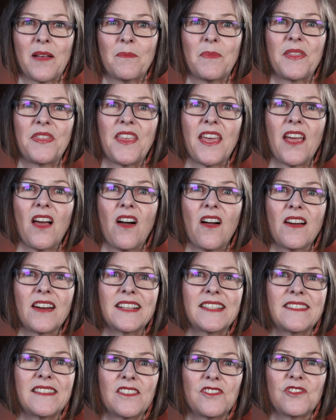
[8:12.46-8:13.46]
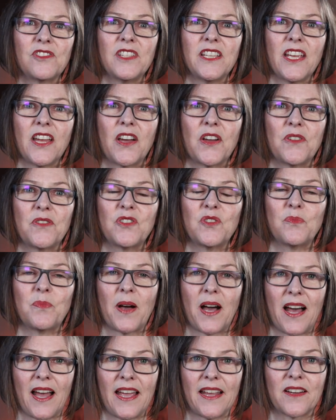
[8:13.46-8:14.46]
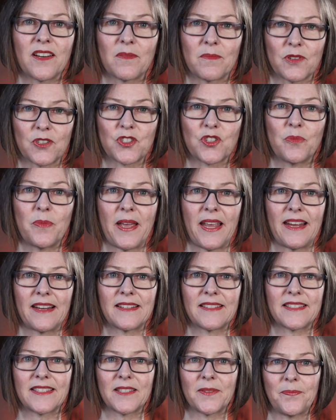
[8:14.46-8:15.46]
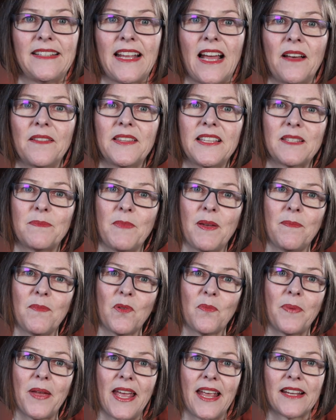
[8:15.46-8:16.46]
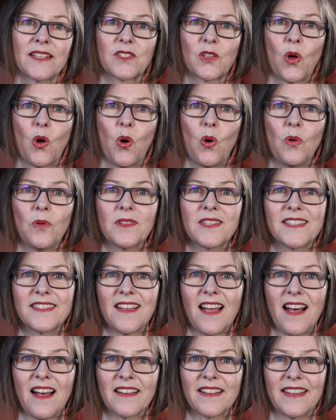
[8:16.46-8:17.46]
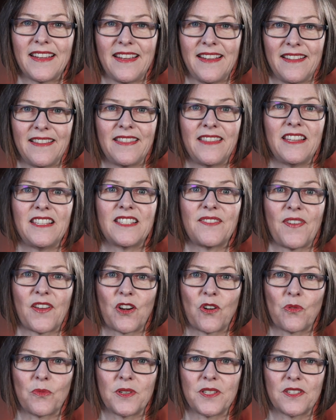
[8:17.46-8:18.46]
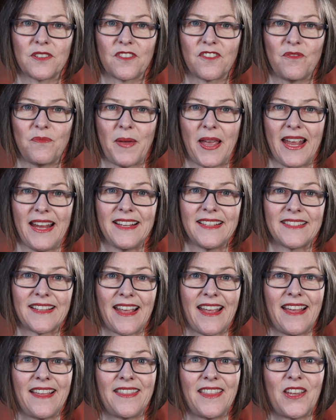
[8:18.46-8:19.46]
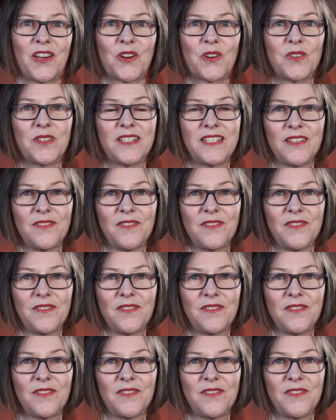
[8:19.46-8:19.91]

but they are essentially owned by commercial banks. Now, these member banks hold stock in these Federal Reserve banks and they earn